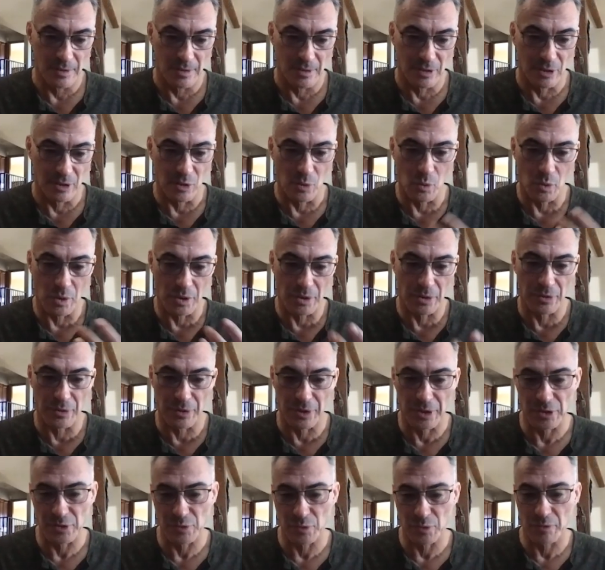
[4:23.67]
you know, one of the
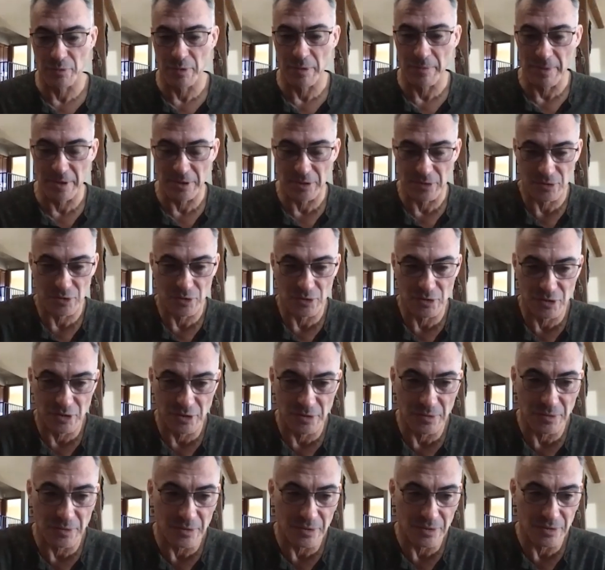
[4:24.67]
things one of my mentors always
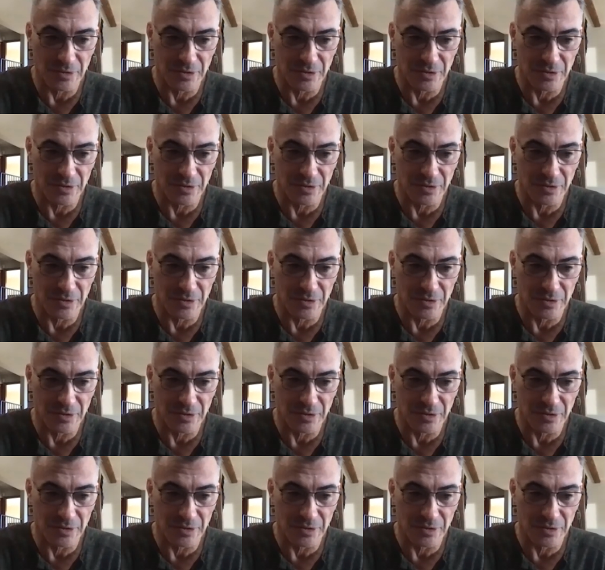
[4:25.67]
say,